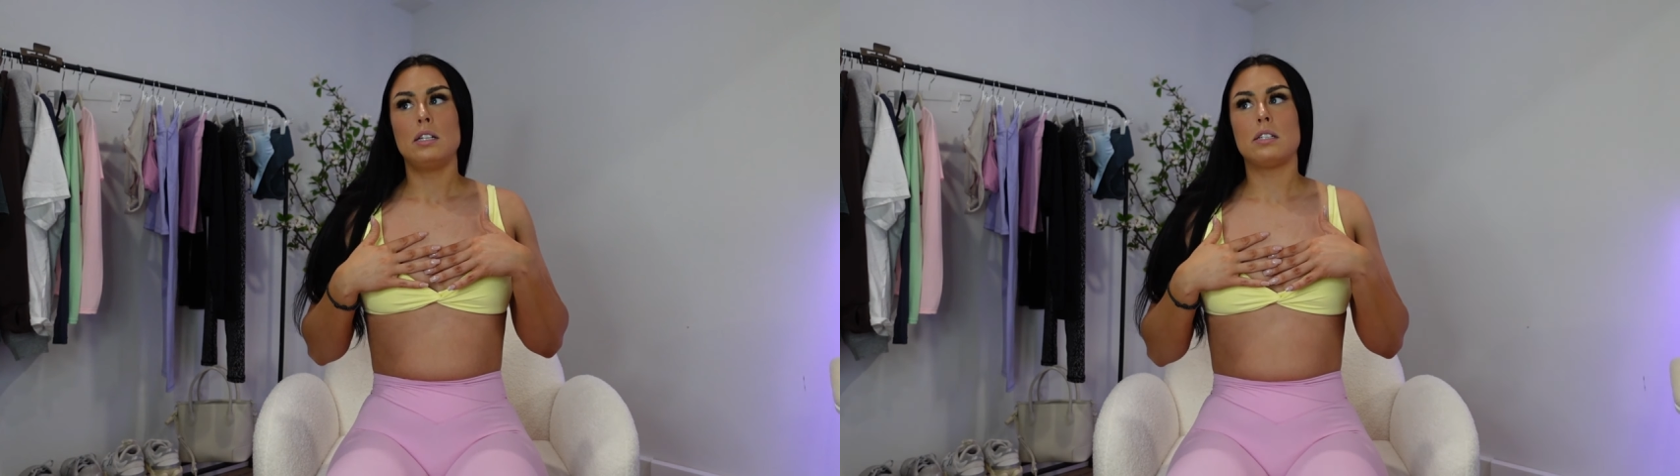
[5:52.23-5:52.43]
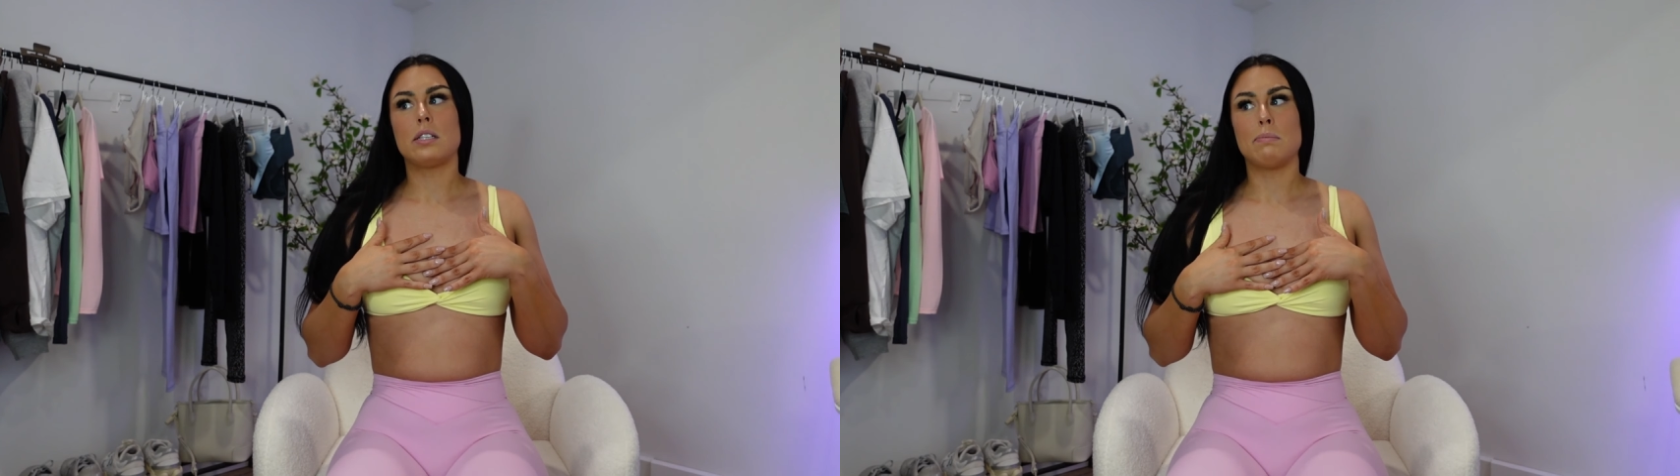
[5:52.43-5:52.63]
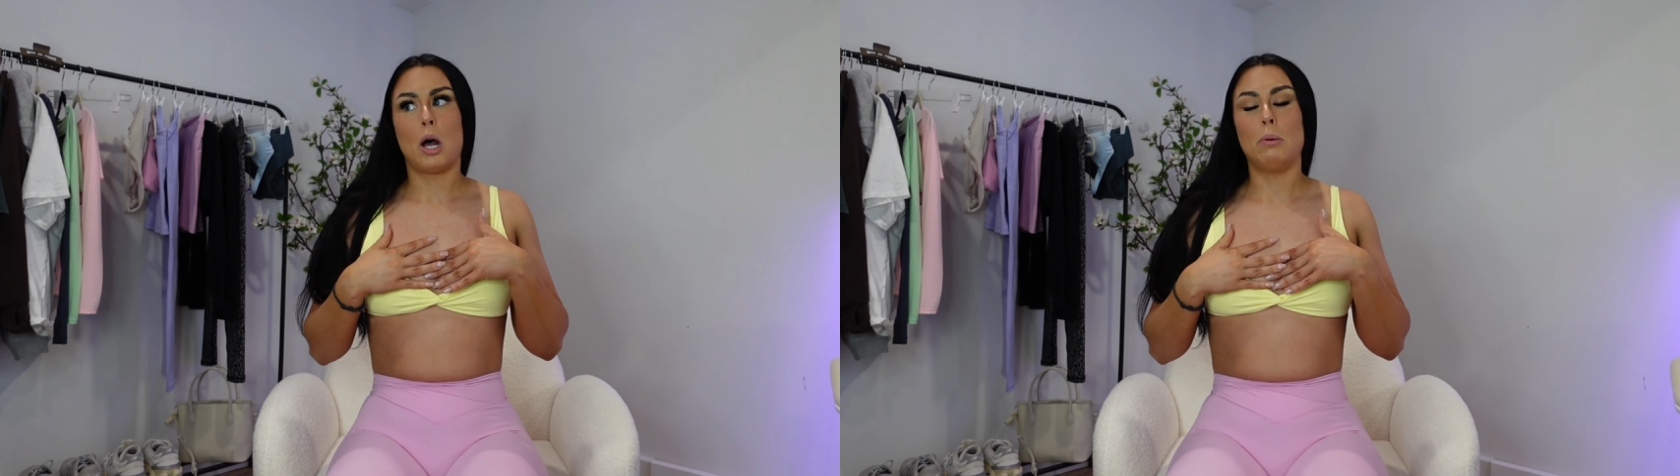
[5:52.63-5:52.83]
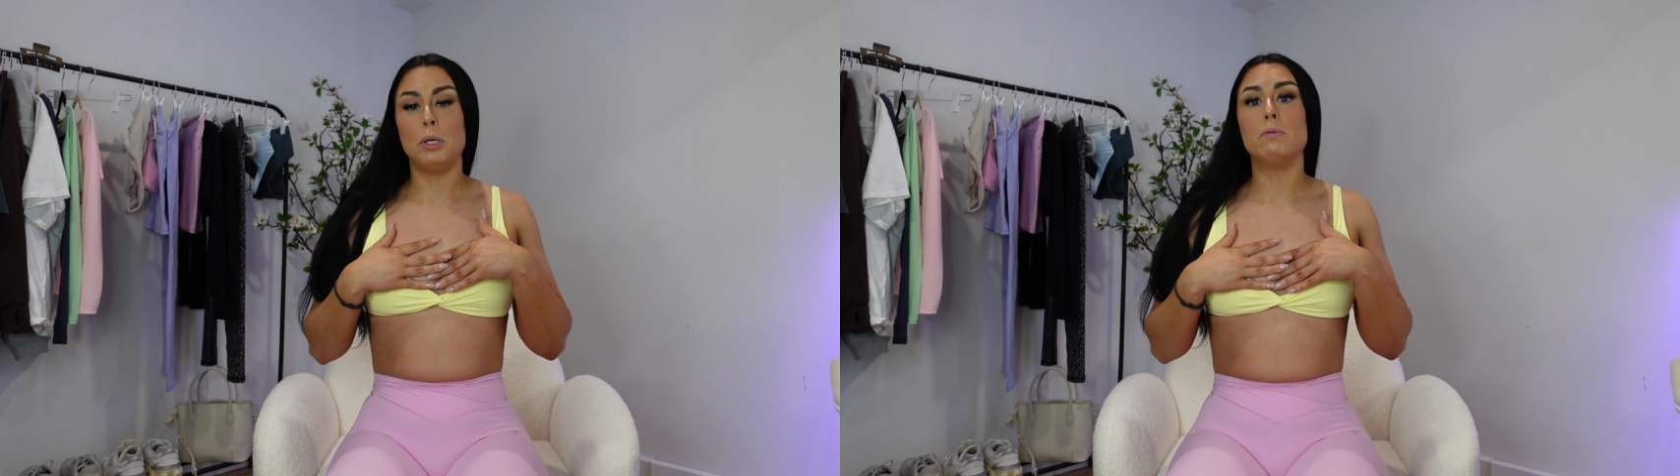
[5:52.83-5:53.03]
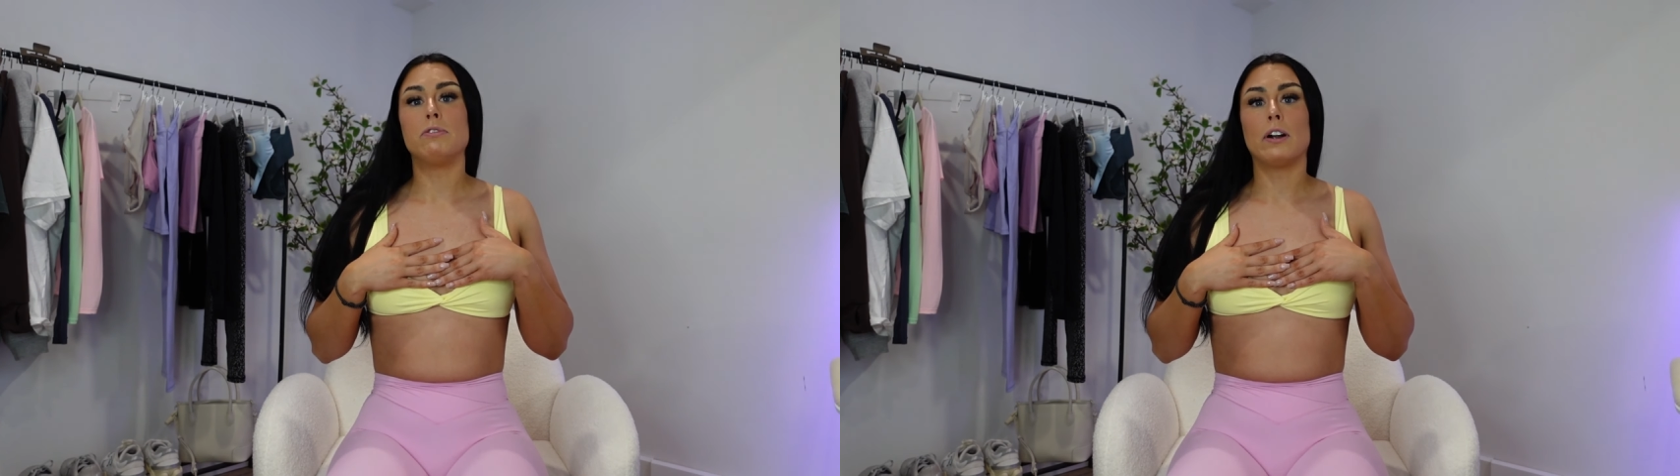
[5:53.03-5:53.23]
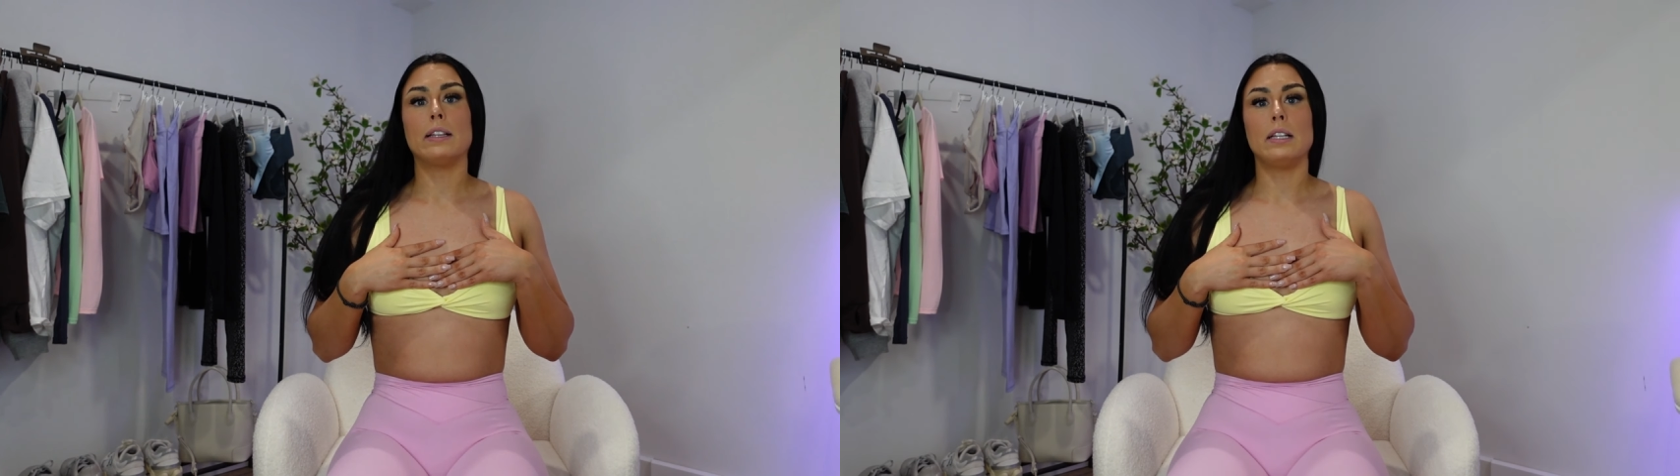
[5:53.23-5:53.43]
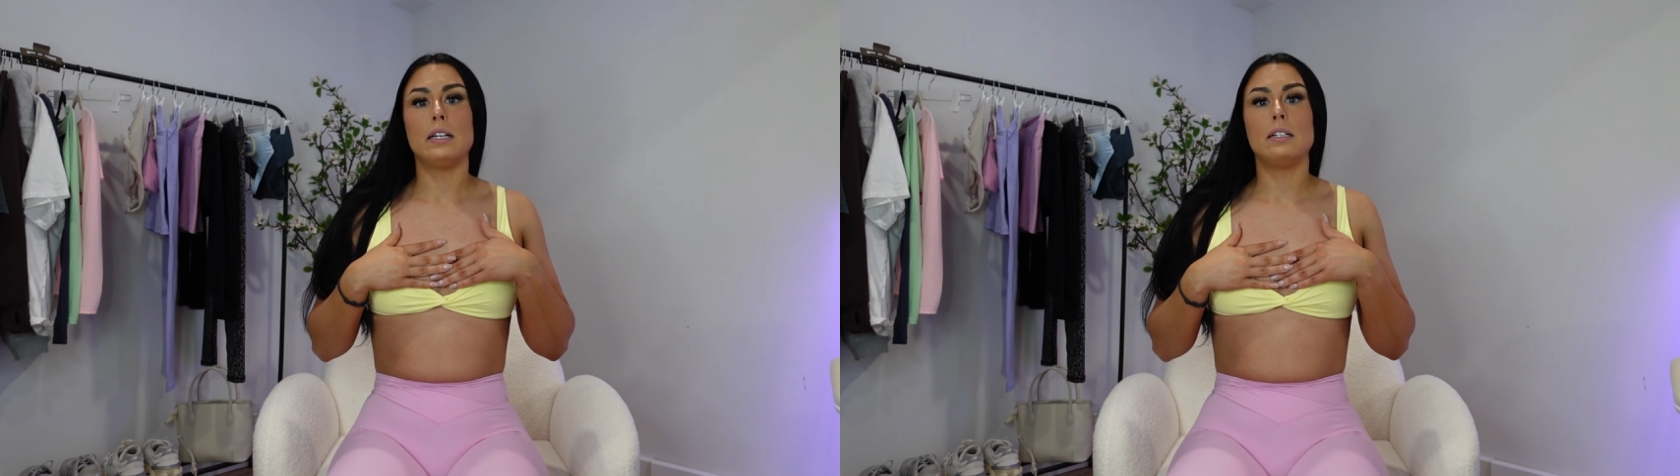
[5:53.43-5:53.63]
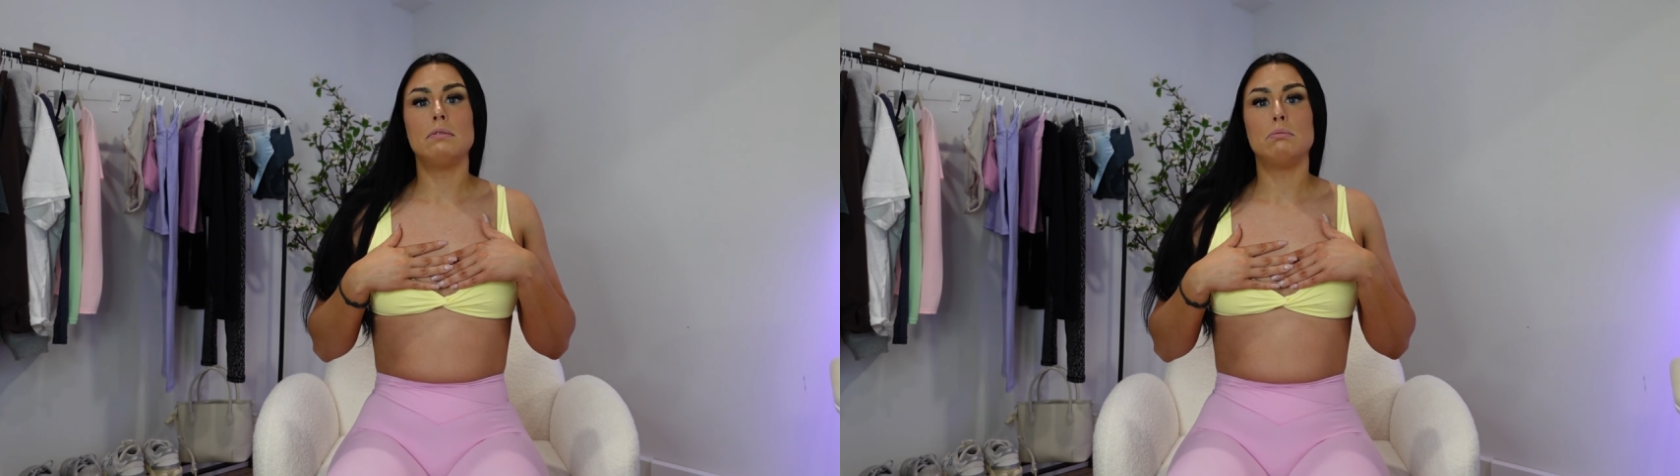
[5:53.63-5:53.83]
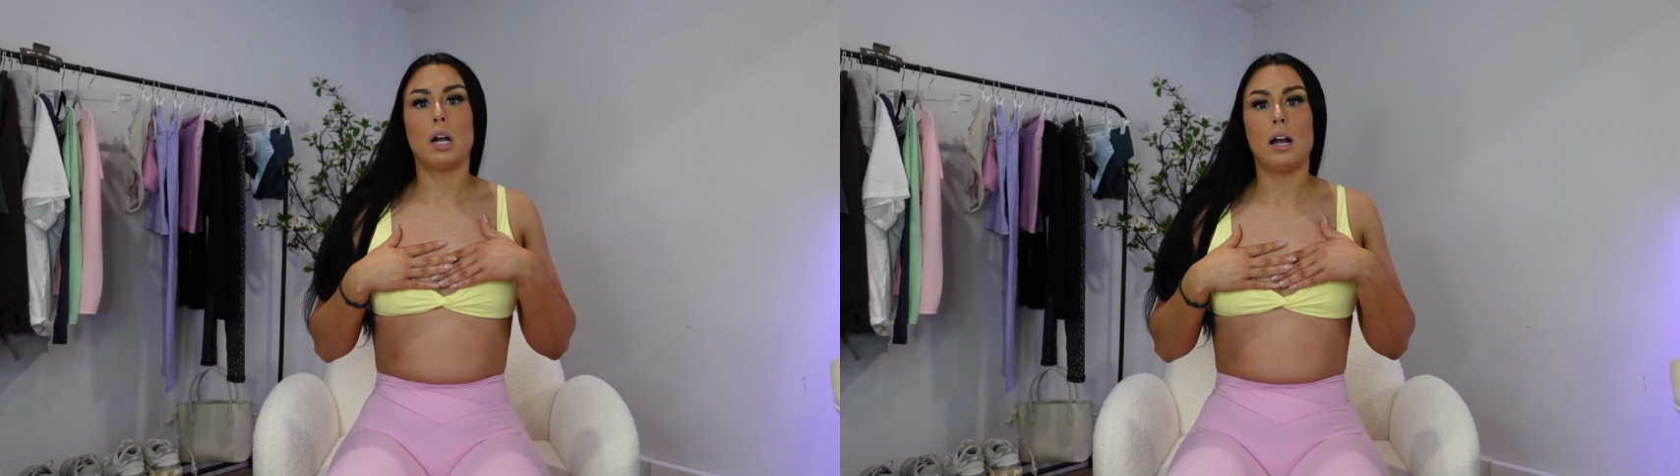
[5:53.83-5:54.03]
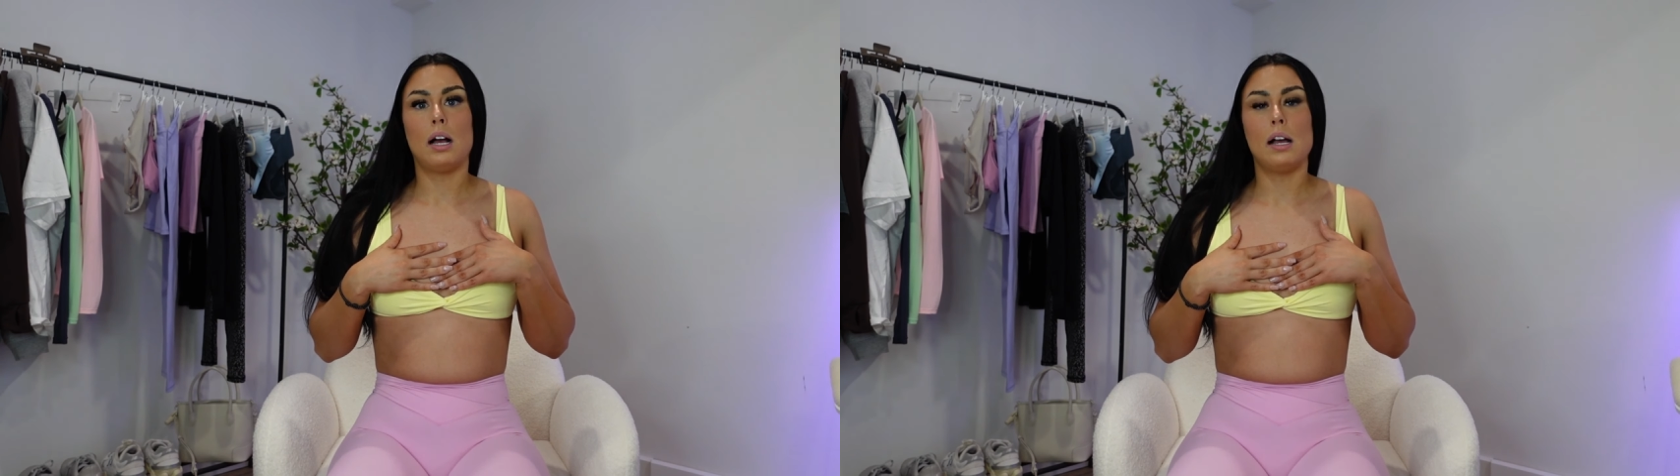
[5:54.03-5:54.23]
small boob friendly
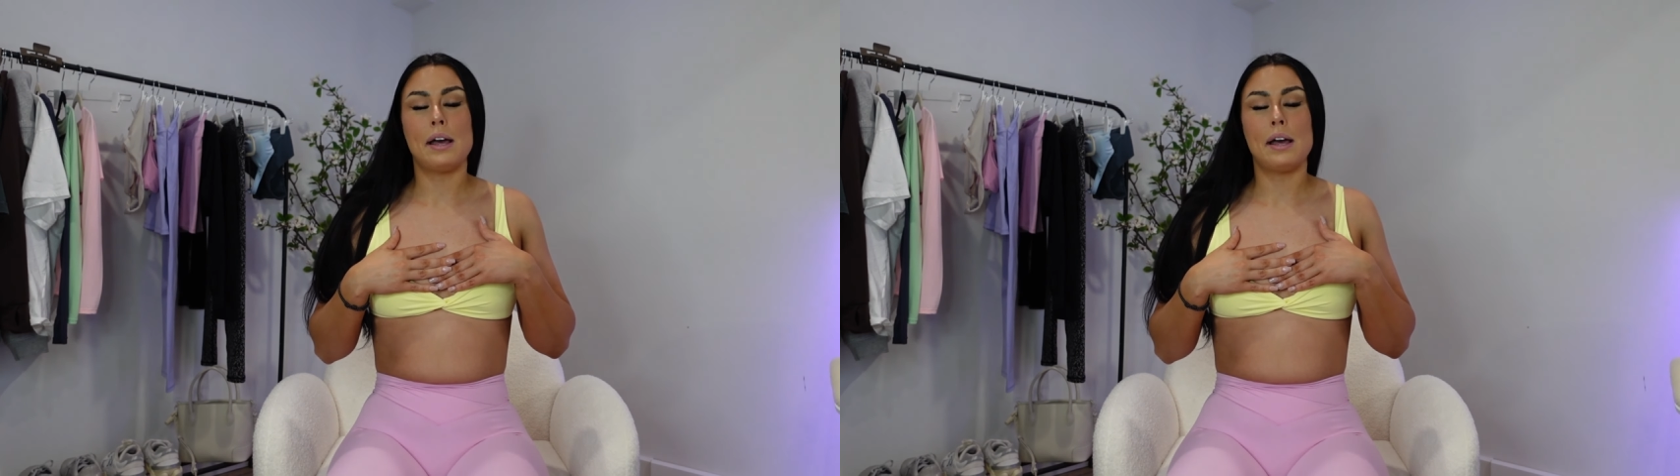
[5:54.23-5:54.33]
bra.